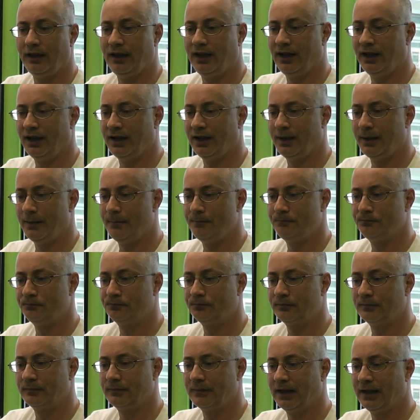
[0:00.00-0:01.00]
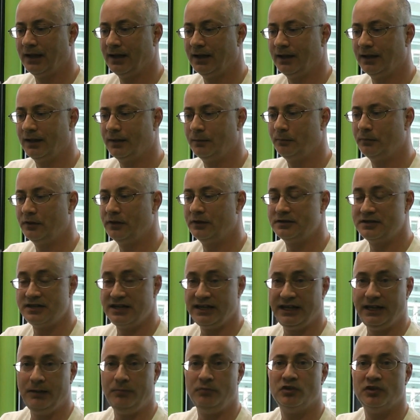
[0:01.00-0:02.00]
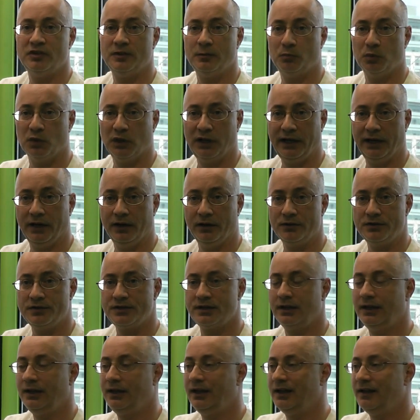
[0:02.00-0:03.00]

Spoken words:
the teams and the players.